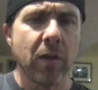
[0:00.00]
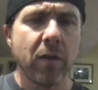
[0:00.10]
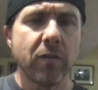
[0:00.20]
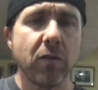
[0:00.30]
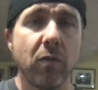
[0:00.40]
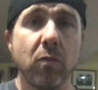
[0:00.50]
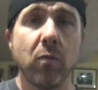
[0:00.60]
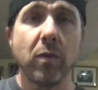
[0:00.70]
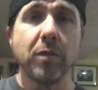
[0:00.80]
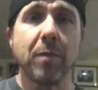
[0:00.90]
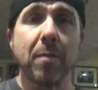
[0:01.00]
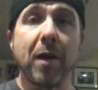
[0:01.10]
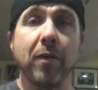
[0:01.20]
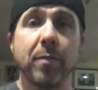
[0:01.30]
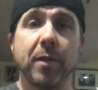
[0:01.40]
So once my
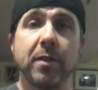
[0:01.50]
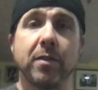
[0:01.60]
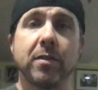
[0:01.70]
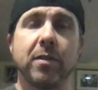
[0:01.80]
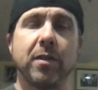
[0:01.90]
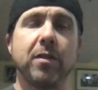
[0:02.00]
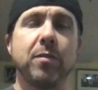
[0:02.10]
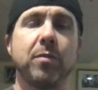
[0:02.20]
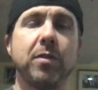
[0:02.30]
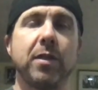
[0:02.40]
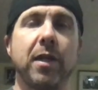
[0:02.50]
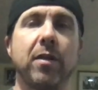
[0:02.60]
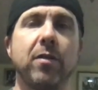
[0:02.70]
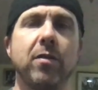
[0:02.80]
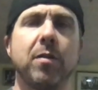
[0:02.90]
mouthpiece is put
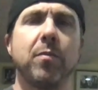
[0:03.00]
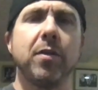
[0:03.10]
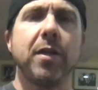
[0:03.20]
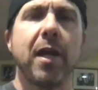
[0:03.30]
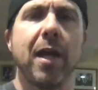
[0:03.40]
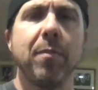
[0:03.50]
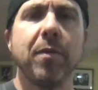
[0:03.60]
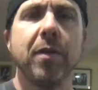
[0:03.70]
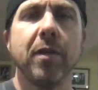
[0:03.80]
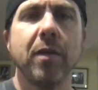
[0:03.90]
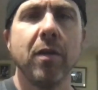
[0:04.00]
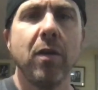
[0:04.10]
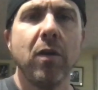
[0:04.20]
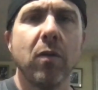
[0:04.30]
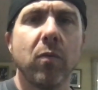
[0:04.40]
together and I'm pretty happy
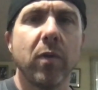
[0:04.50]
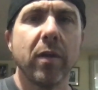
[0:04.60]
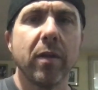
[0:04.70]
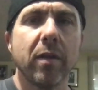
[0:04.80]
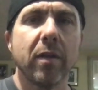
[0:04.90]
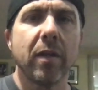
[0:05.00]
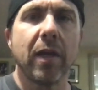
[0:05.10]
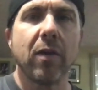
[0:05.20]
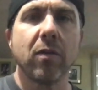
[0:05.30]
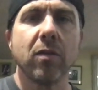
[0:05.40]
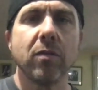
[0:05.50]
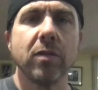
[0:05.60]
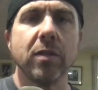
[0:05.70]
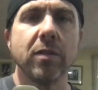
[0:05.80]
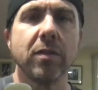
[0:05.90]
with how close it
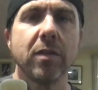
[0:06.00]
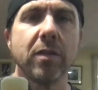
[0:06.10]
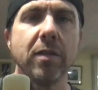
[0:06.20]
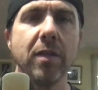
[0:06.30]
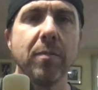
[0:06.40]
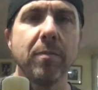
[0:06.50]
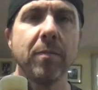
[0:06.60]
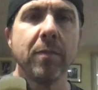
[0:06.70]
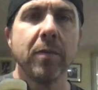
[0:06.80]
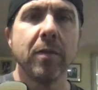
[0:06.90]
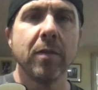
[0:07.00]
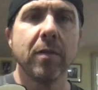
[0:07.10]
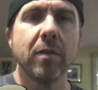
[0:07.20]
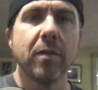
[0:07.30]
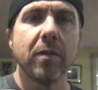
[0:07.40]
is to the tip,
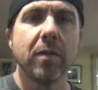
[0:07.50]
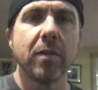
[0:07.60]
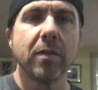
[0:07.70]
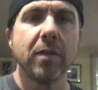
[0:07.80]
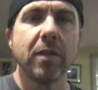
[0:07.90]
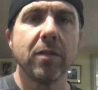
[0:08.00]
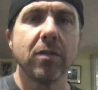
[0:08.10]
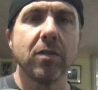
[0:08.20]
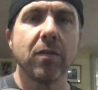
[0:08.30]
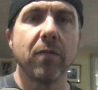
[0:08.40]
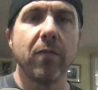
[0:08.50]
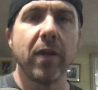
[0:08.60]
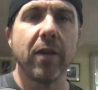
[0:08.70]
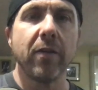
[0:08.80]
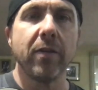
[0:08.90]
you can see there's just a
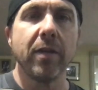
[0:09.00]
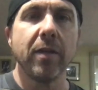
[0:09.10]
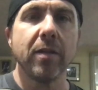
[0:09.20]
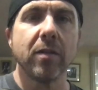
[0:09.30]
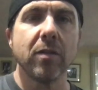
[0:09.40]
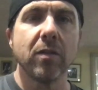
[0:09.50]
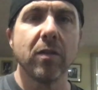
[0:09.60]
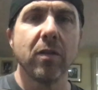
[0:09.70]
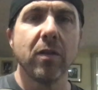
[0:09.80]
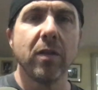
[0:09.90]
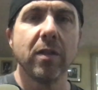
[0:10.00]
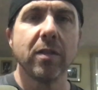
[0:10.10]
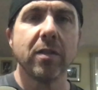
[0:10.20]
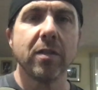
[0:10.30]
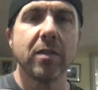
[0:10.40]
very
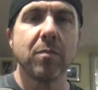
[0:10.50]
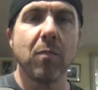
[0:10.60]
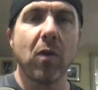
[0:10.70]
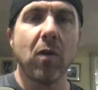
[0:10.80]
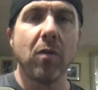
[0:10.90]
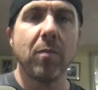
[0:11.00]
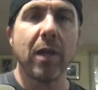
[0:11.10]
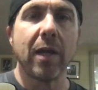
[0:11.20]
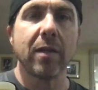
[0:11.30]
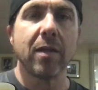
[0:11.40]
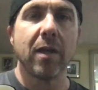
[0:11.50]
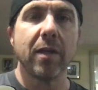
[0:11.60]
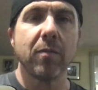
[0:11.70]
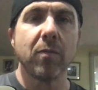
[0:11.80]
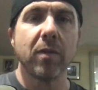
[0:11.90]
small black
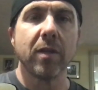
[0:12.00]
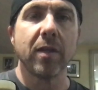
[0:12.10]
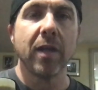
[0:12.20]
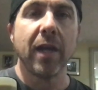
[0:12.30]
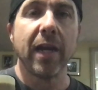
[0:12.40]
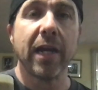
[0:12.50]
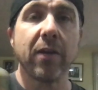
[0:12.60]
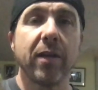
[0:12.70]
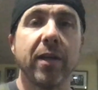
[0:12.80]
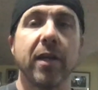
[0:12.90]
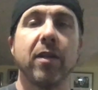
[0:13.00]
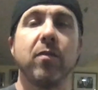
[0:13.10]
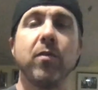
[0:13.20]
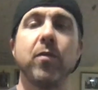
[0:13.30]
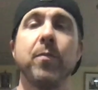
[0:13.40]
line where the air can get
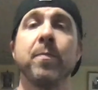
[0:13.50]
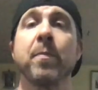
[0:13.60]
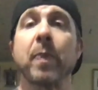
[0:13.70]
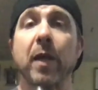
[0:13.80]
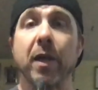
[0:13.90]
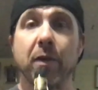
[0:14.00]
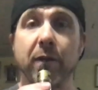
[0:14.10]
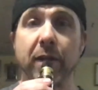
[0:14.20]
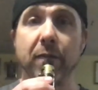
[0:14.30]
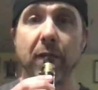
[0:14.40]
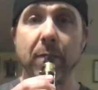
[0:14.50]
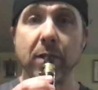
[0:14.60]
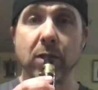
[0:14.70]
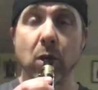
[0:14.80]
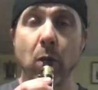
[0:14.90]
through and create the vibration.